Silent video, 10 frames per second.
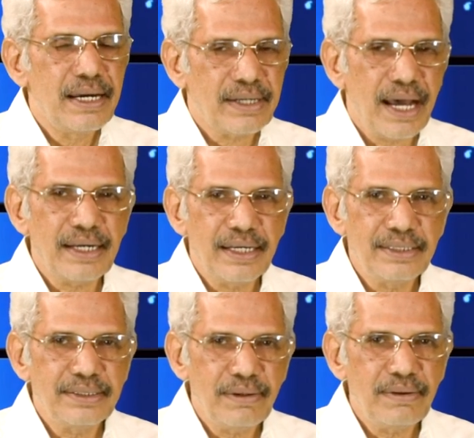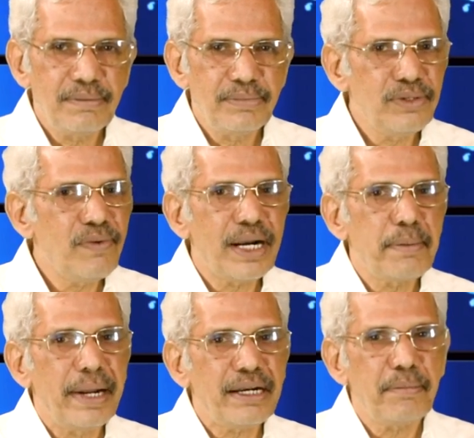target is known, you want a
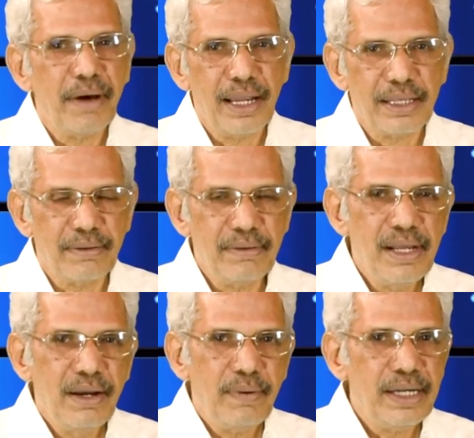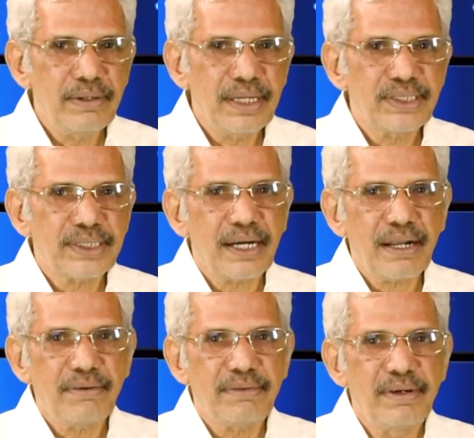better molecule, well, you can start
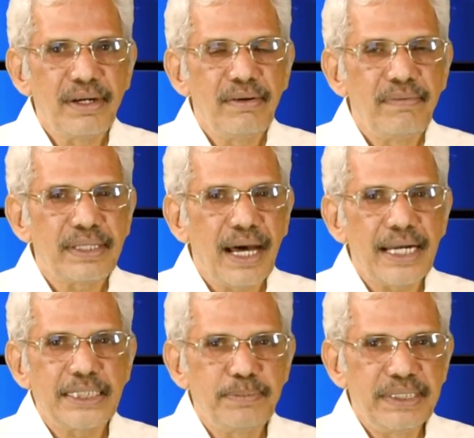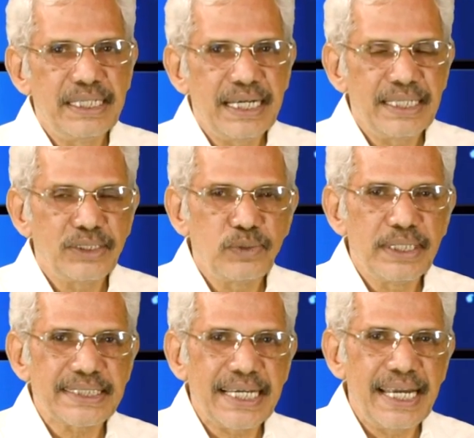off with RSPD again, do a
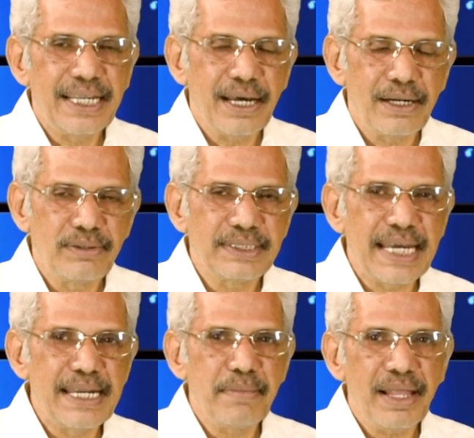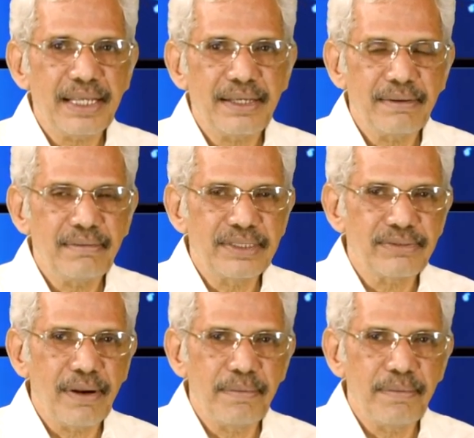scan or design a molecule which